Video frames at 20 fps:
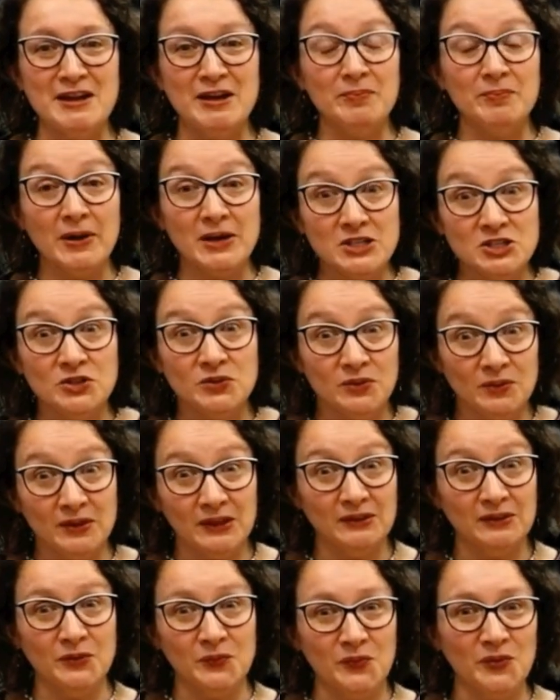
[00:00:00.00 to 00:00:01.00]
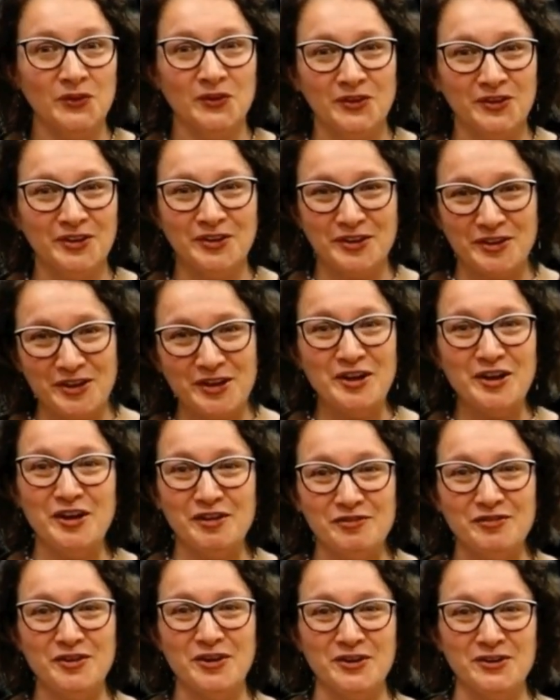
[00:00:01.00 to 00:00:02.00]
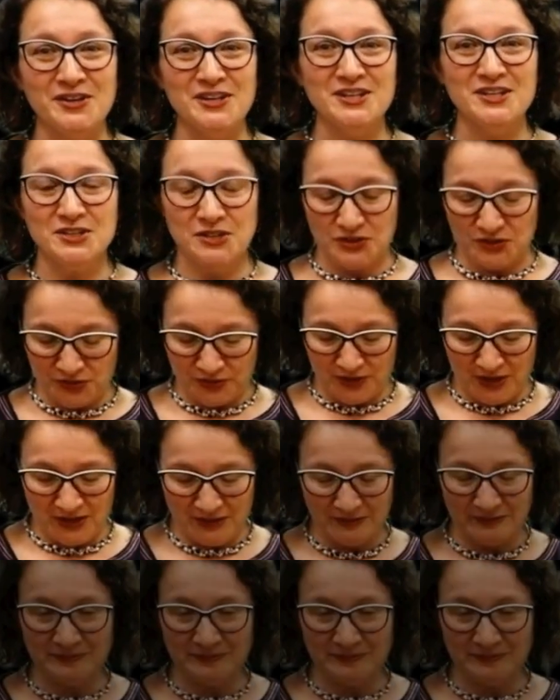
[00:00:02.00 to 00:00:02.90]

by doing the work of art history.